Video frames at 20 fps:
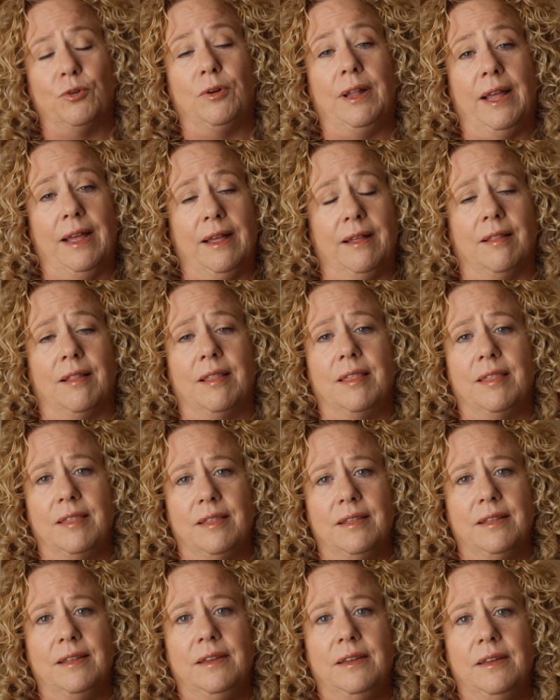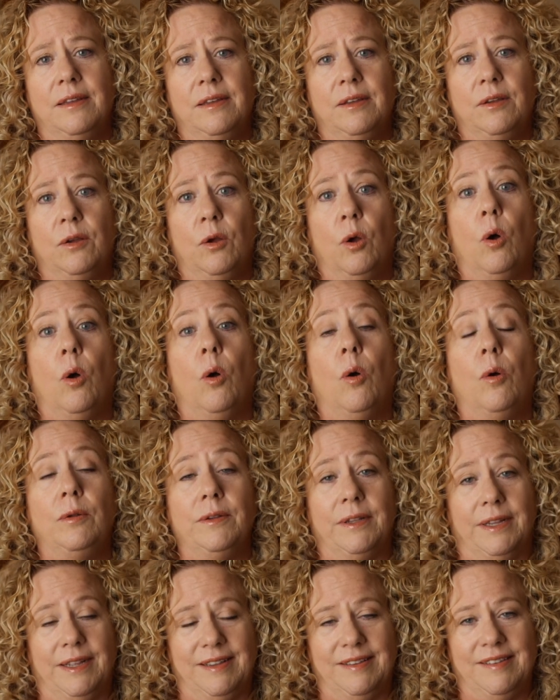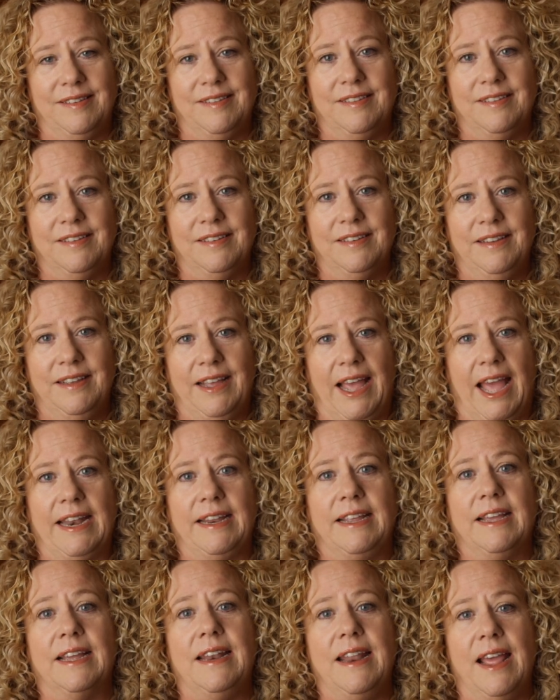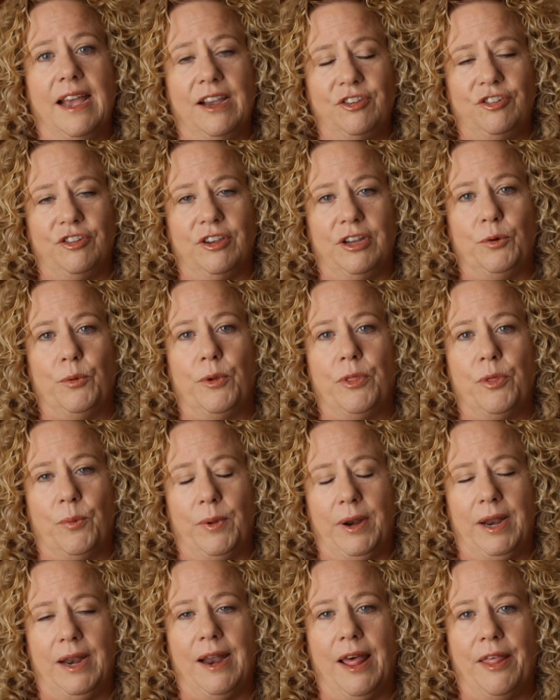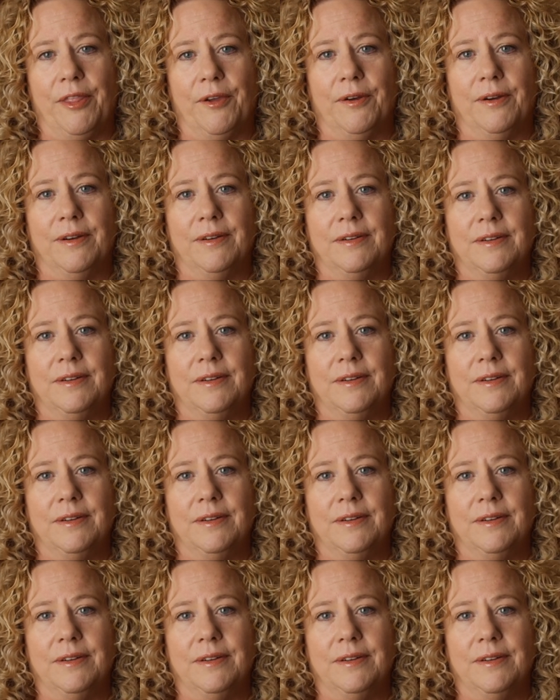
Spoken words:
health, wholeness, and connection with one another.